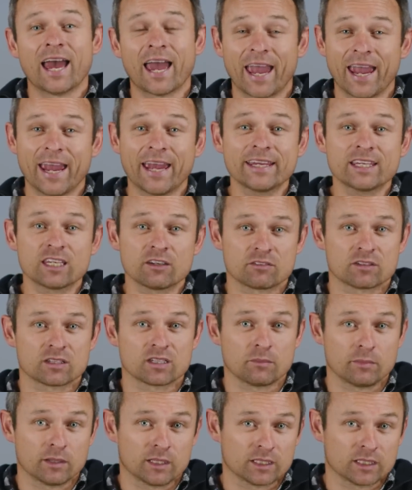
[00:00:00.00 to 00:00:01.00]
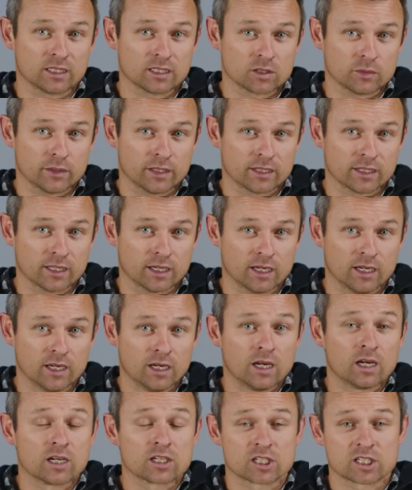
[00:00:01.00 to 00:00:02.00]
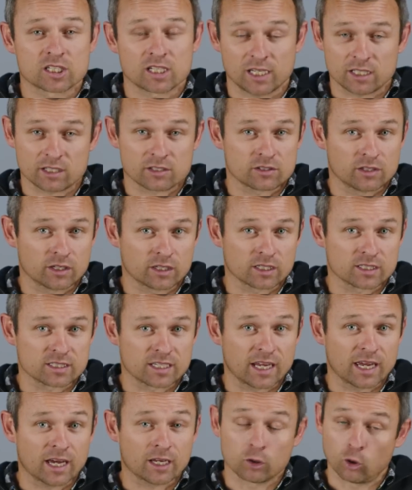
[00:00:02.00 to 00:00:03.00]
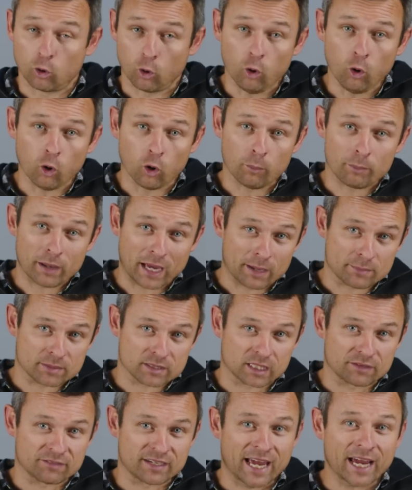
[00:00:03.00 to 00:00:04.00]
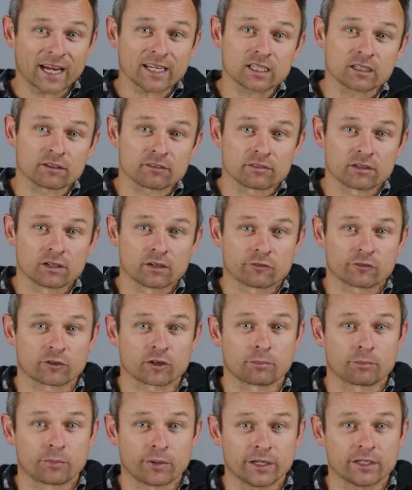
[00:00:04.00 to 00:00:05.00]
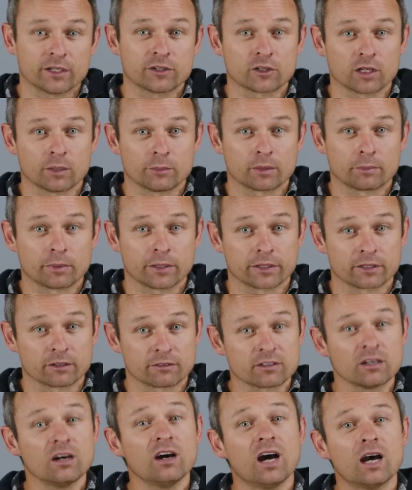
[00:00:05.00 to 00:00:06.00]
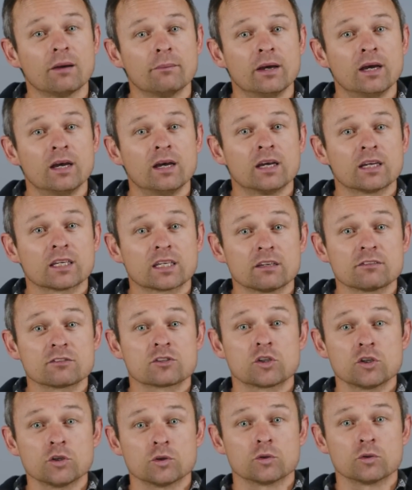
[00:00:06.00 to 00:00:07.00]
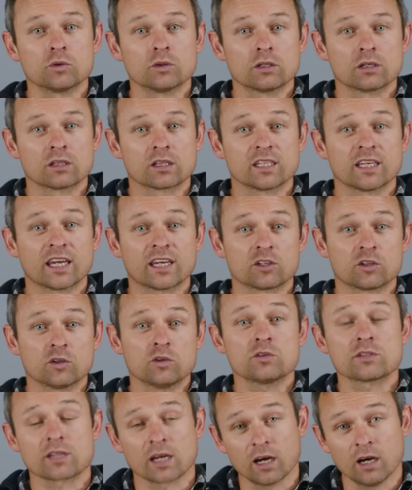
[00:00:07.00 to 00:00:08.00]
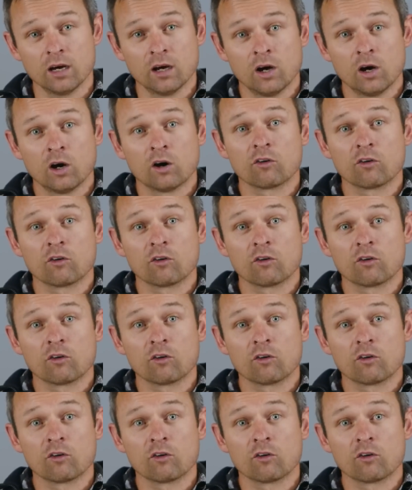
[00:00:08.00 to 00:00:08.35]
and give you the ability to either shut a circuit down or perhaps leave it active for a predetermined period of time gives you, the end user,